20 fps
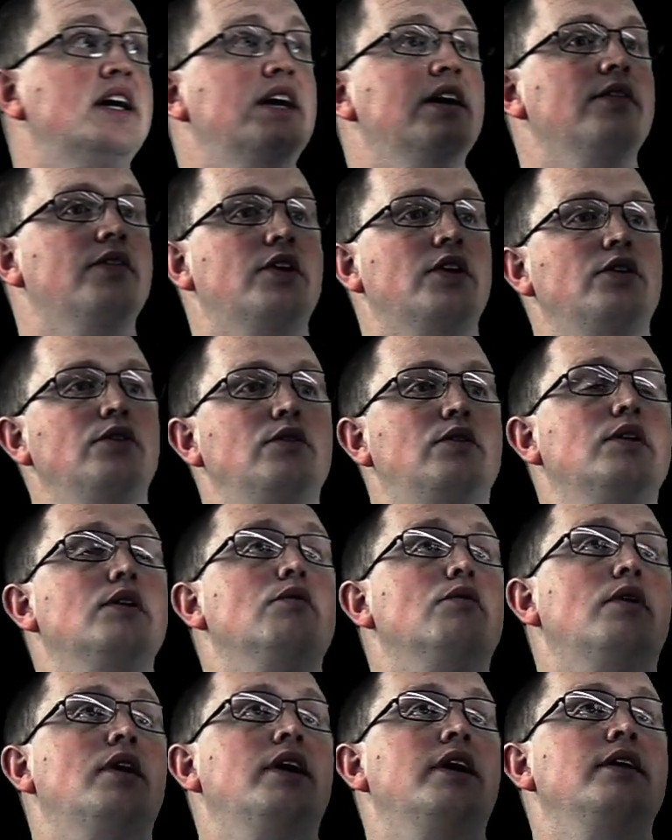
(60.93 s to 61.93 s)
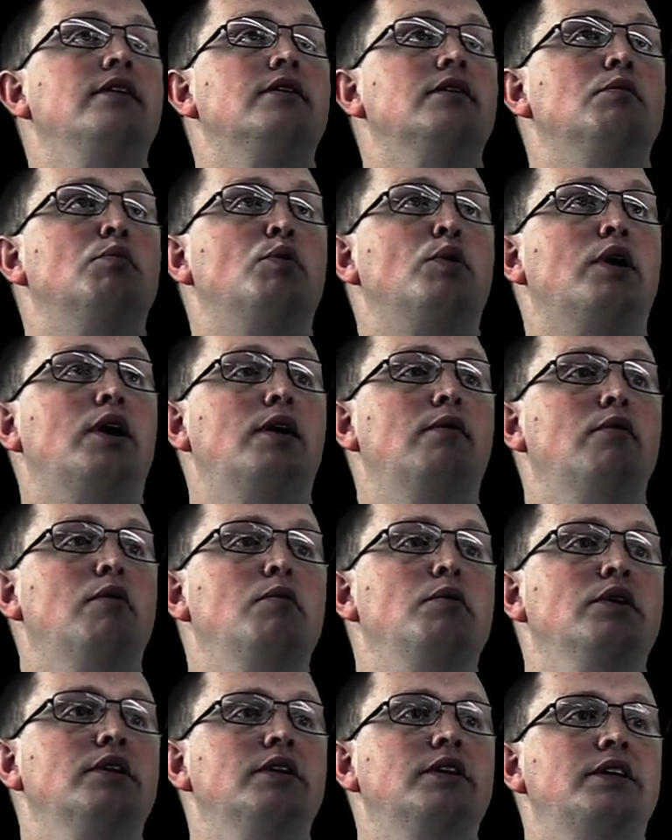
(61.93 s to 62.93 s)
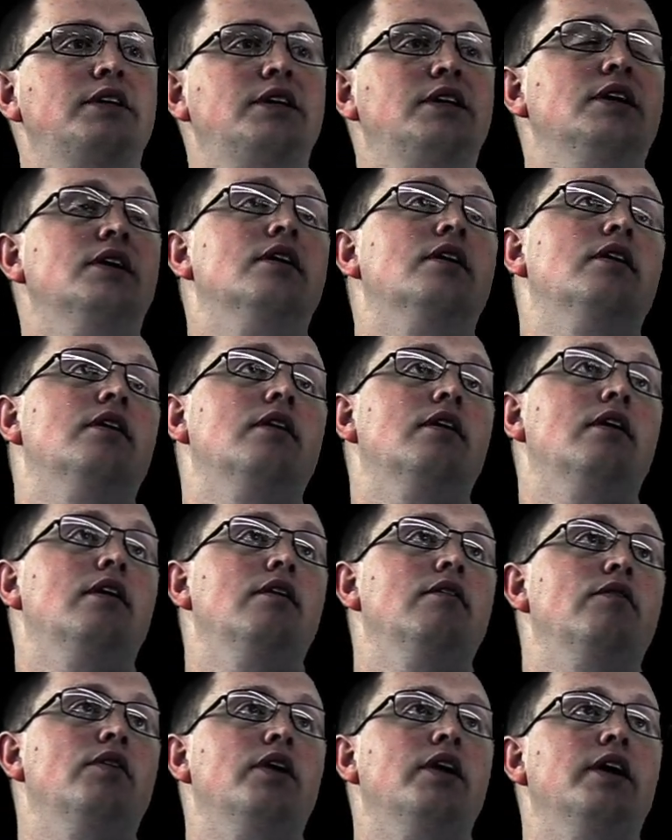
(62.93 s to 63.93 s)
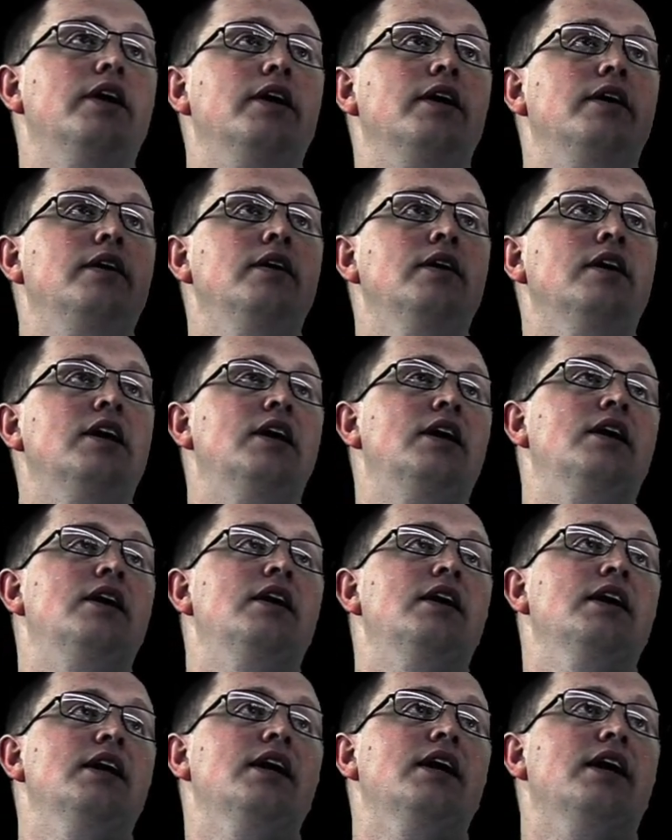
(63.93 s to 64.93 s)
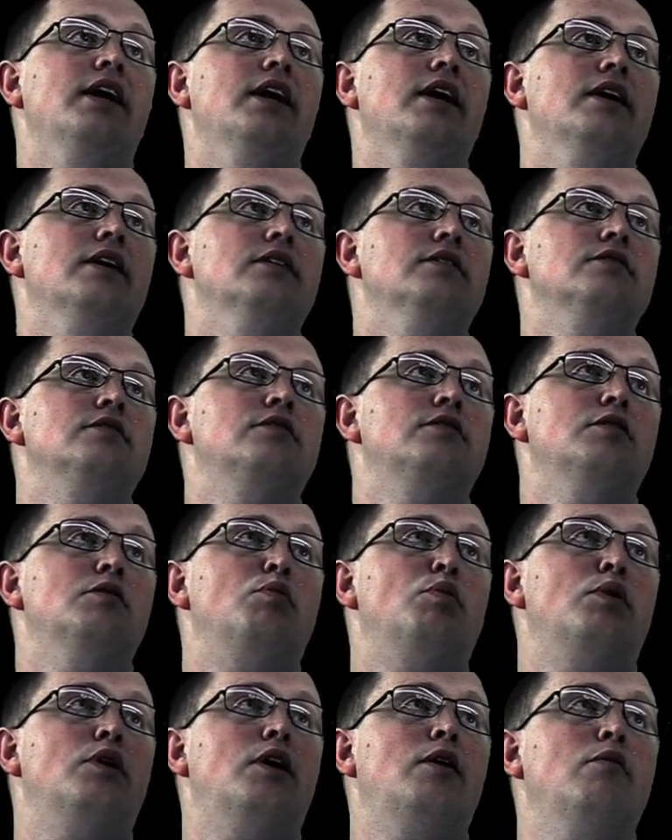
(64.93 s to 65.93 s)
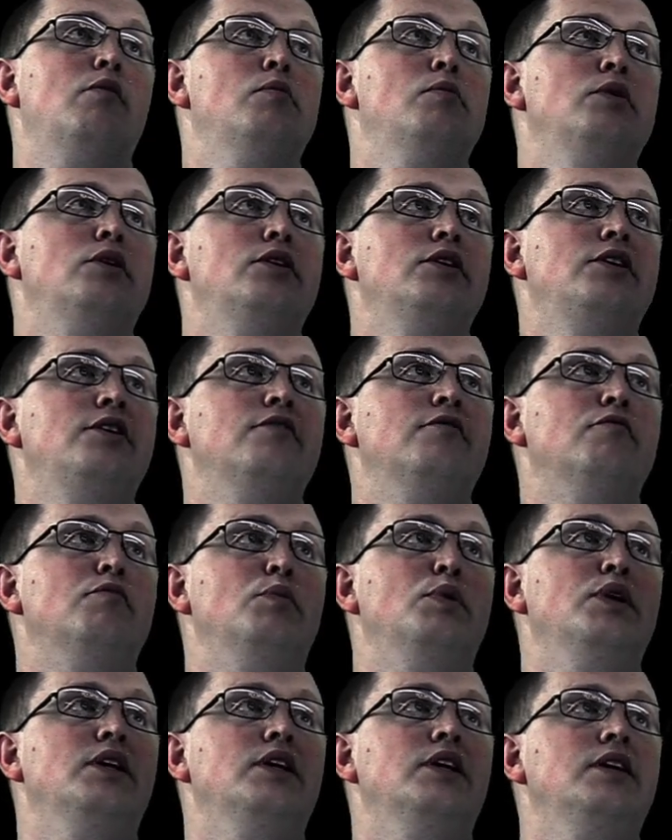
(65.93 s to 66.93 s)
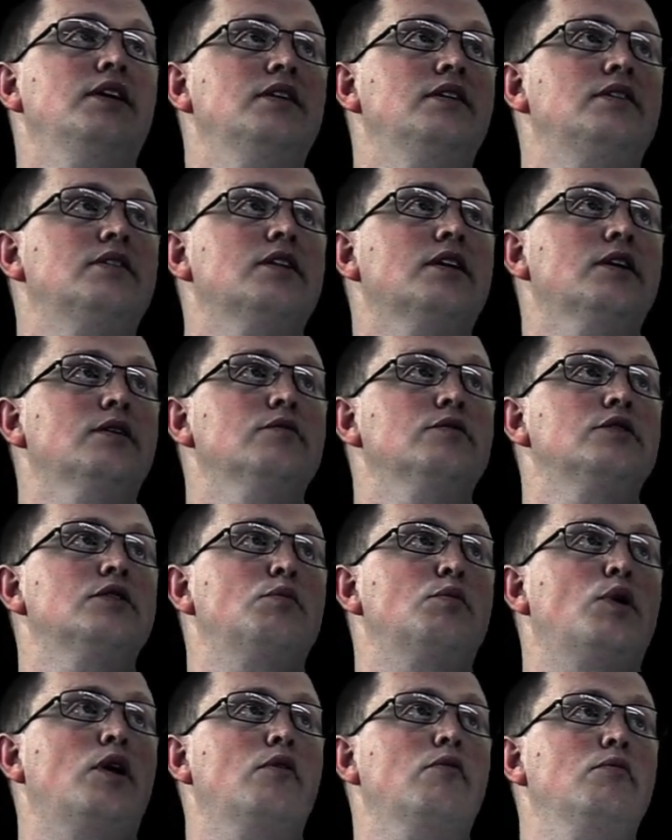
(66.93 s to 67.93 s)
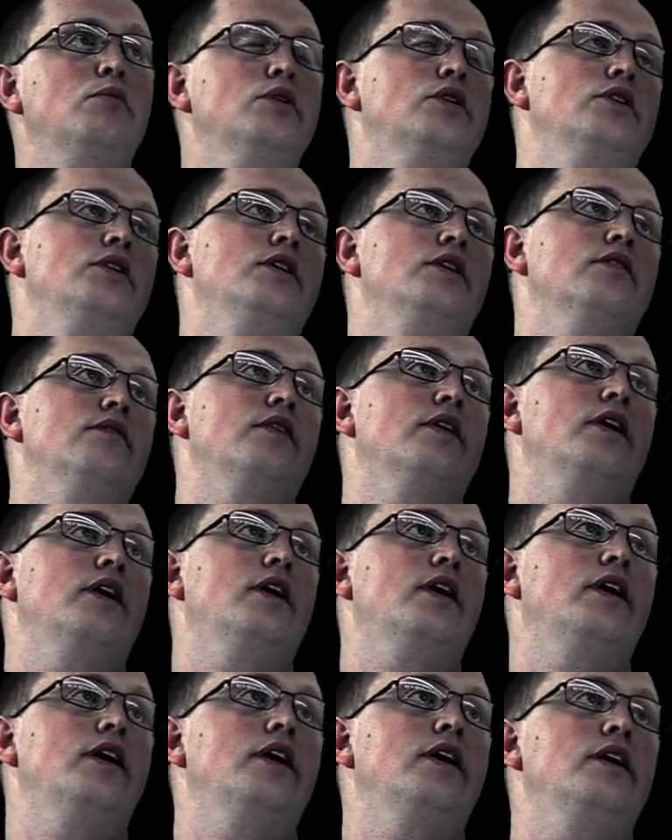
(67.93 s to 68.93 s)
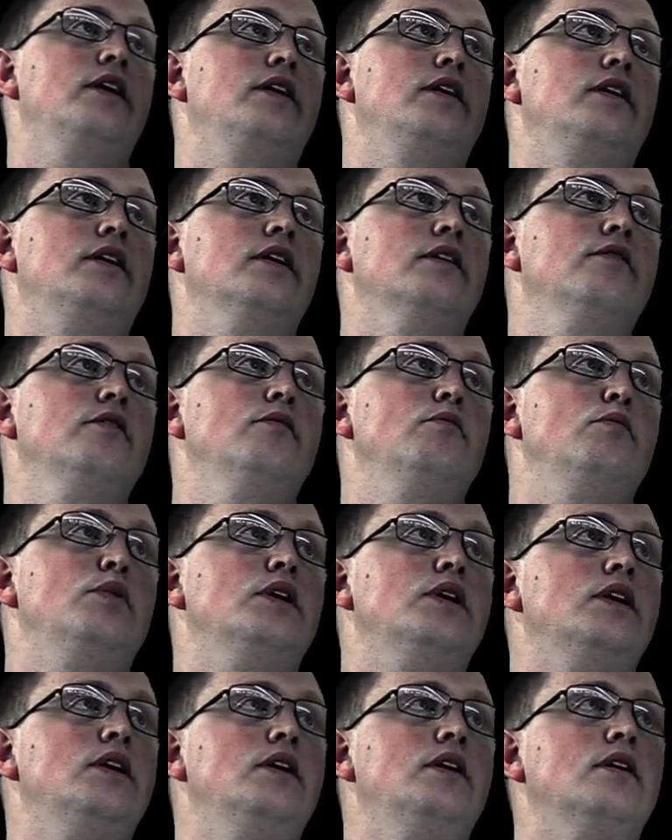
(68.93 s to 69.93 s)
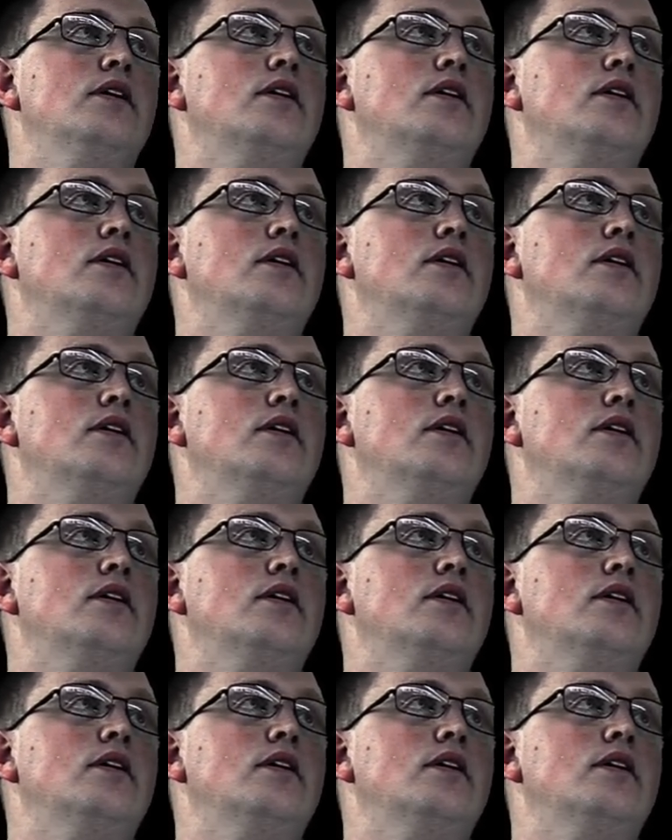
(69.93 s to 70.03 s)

that you can write the probability of A as the probability of B times the probability of A given B